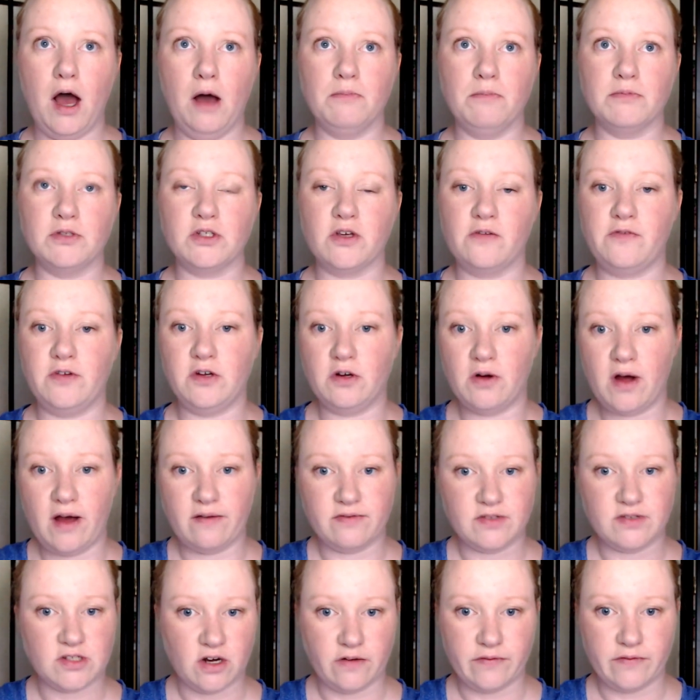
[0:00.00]
So if you don't have
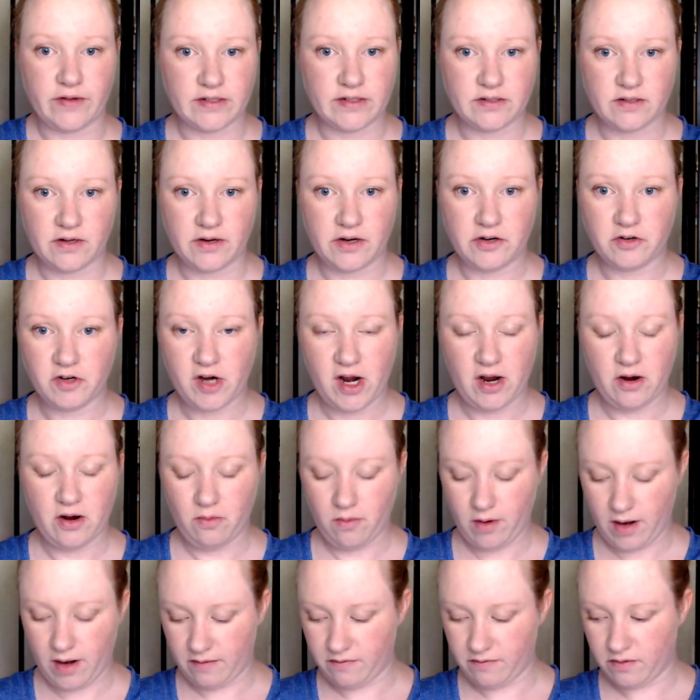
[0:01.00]
service or internet or
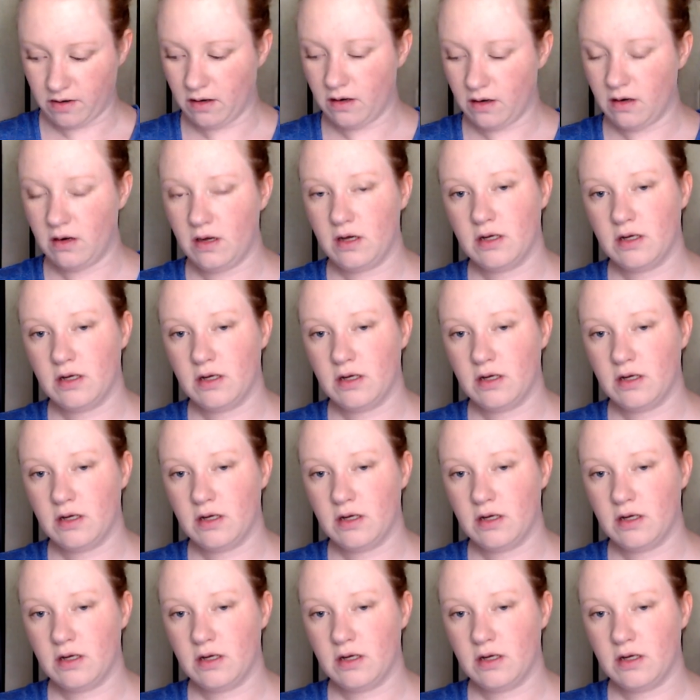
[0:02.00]
whatever.